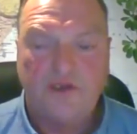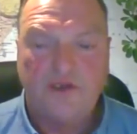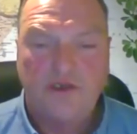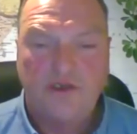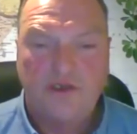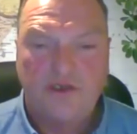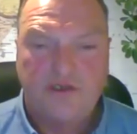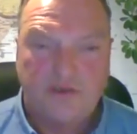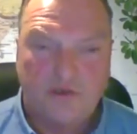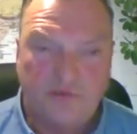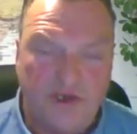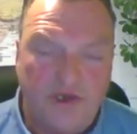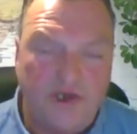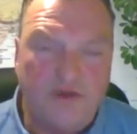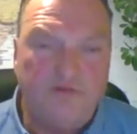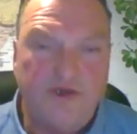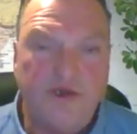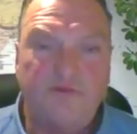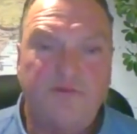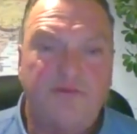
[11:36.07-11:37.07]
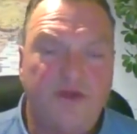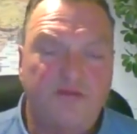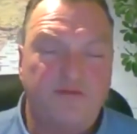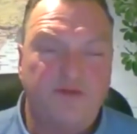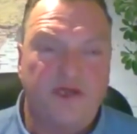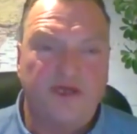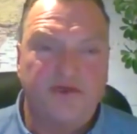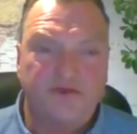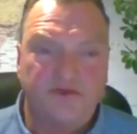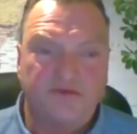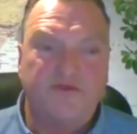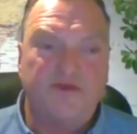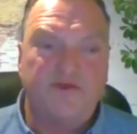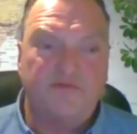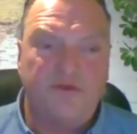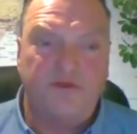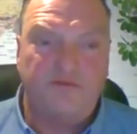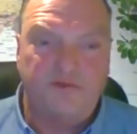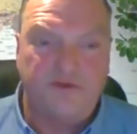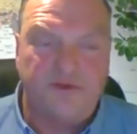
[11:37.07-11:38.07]
So when I meet people, and I do meet
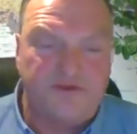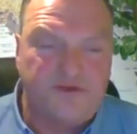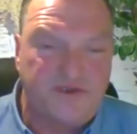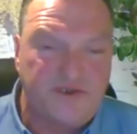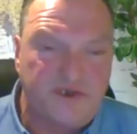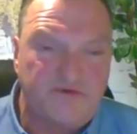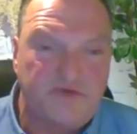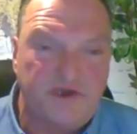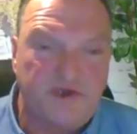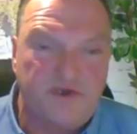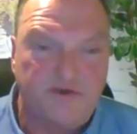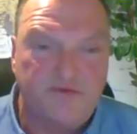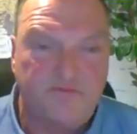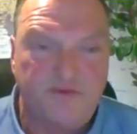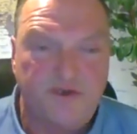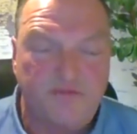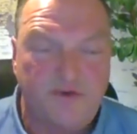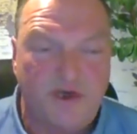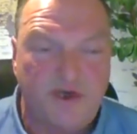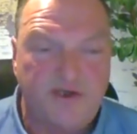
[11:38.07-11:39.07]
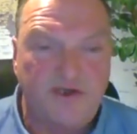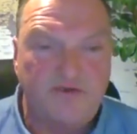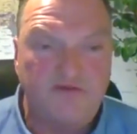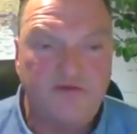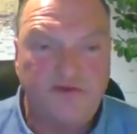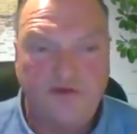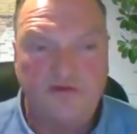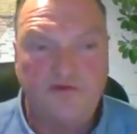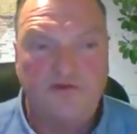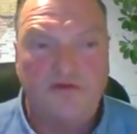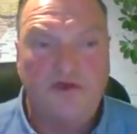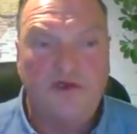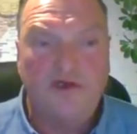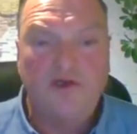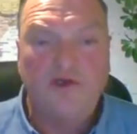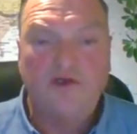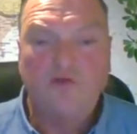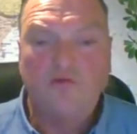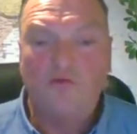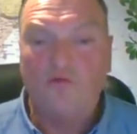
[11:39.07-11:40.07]
people in the city, quite a lot of people, I don't do
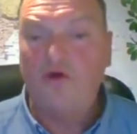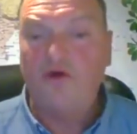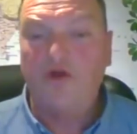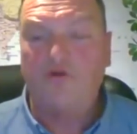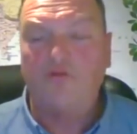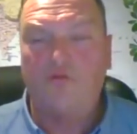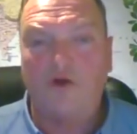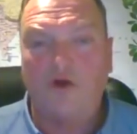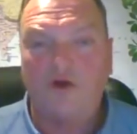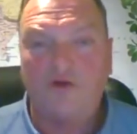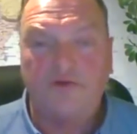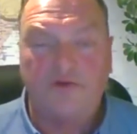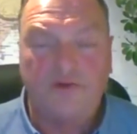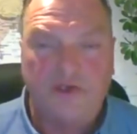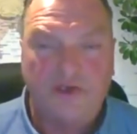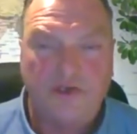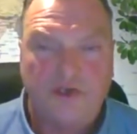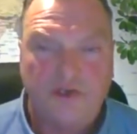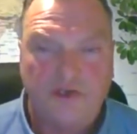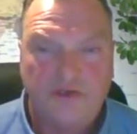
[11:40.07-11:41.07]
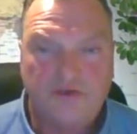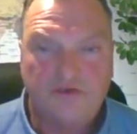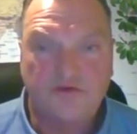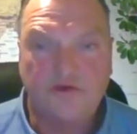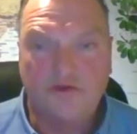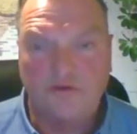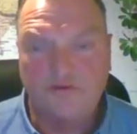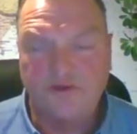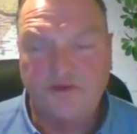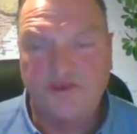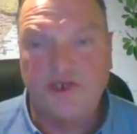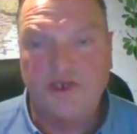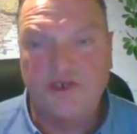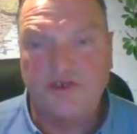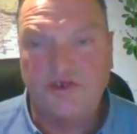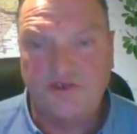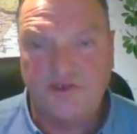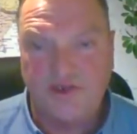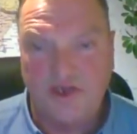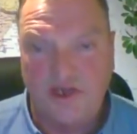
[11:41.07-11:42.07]
one-on-one sort of
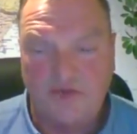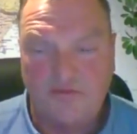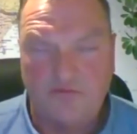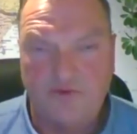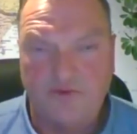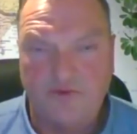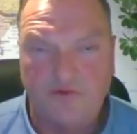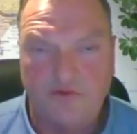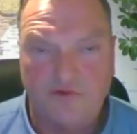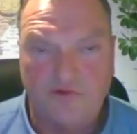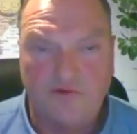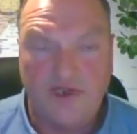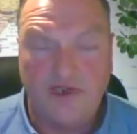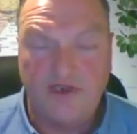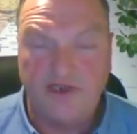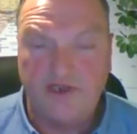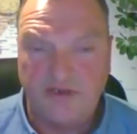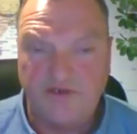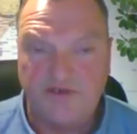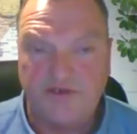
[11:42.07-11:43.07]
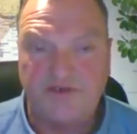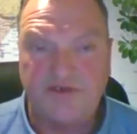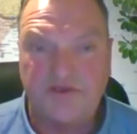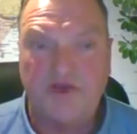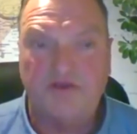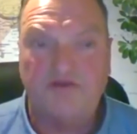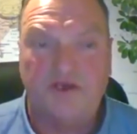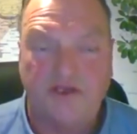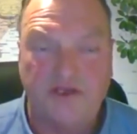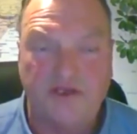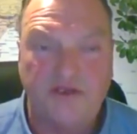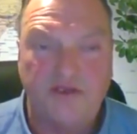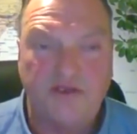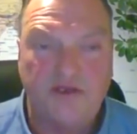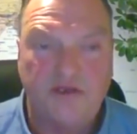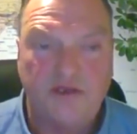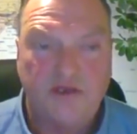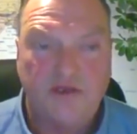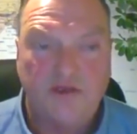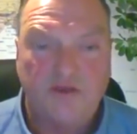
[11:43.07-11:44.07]
conversations to help people quit necessarily,
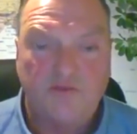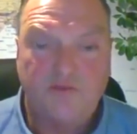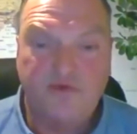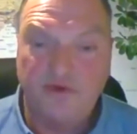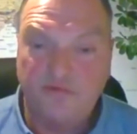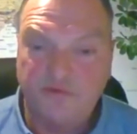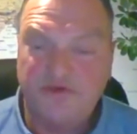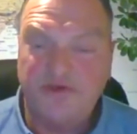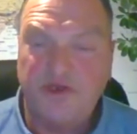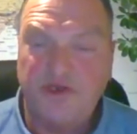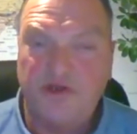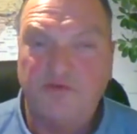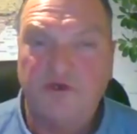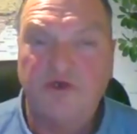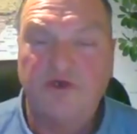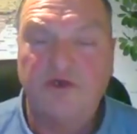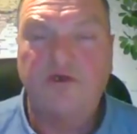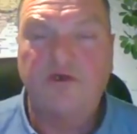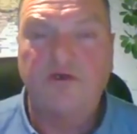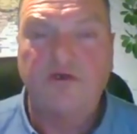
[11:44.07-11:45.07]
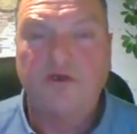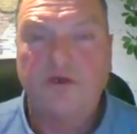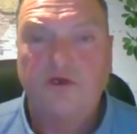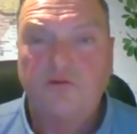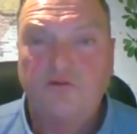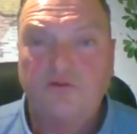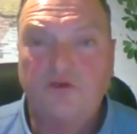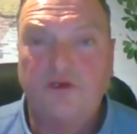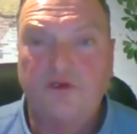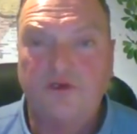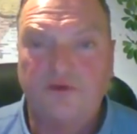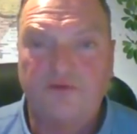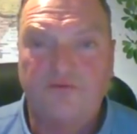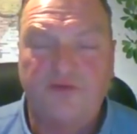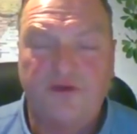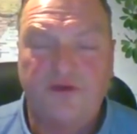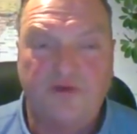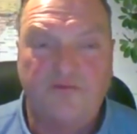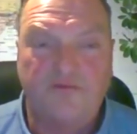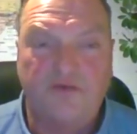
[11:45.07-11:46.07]
but obviously I work with a lot of
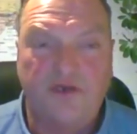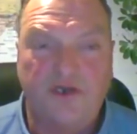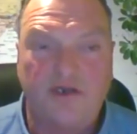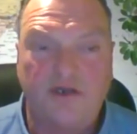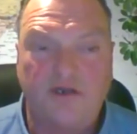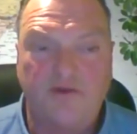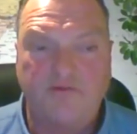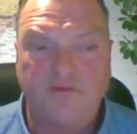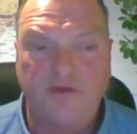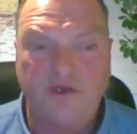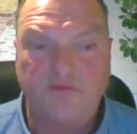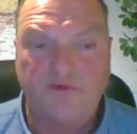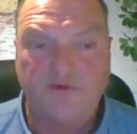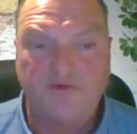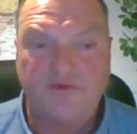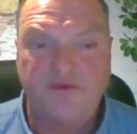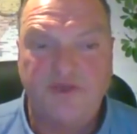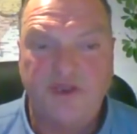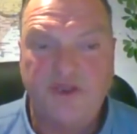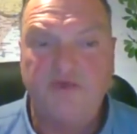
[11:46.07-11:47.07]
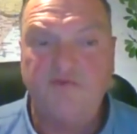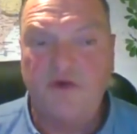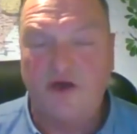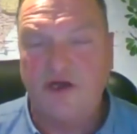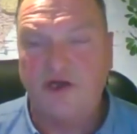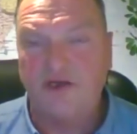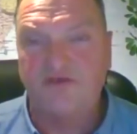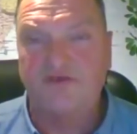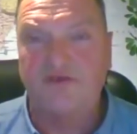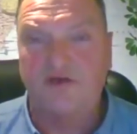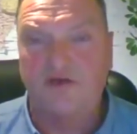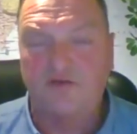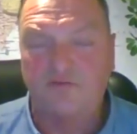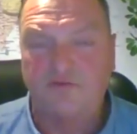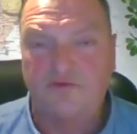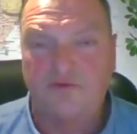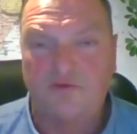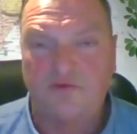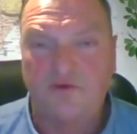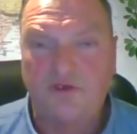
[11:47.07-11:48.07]
people, and a lot of people see my
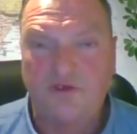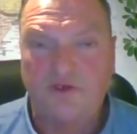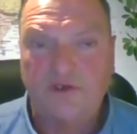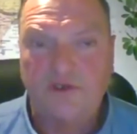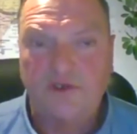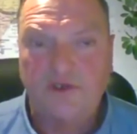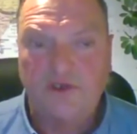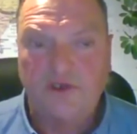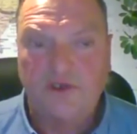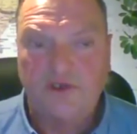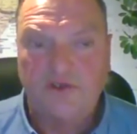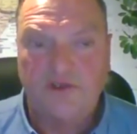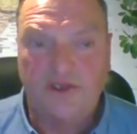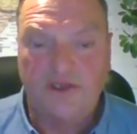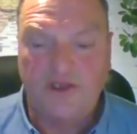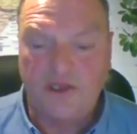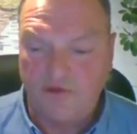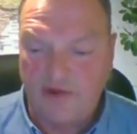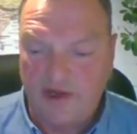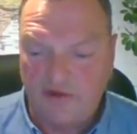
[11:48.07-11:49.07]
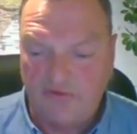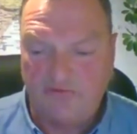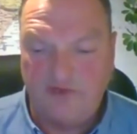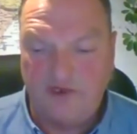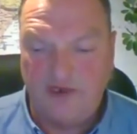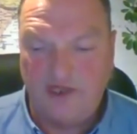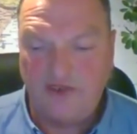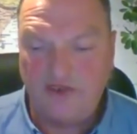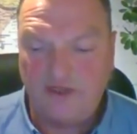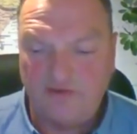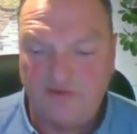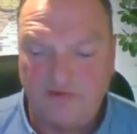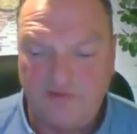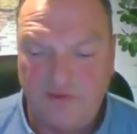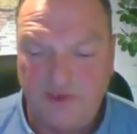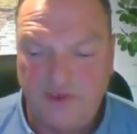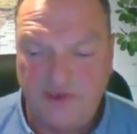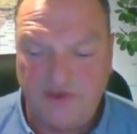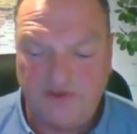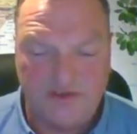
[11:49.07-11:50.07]
example. They go out for lunch with
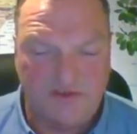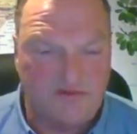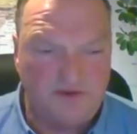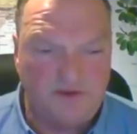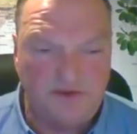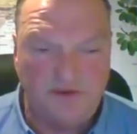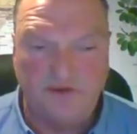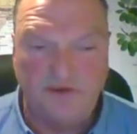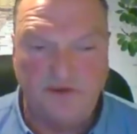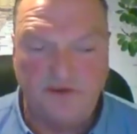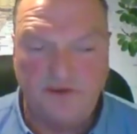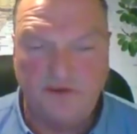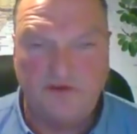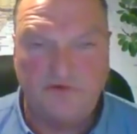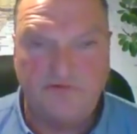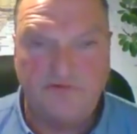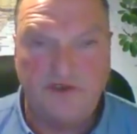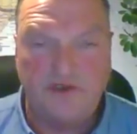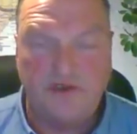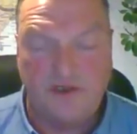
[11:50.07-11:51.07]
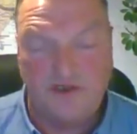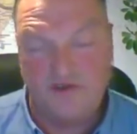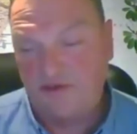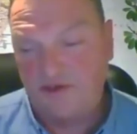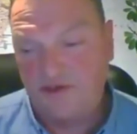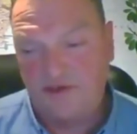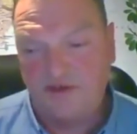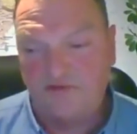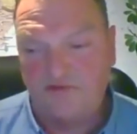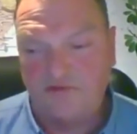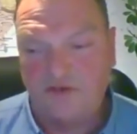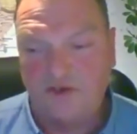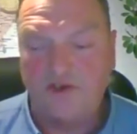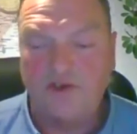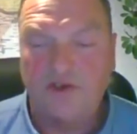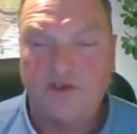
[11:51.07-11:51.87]
me and they say, well, Julian, you're not drinking. I say, I don't drink.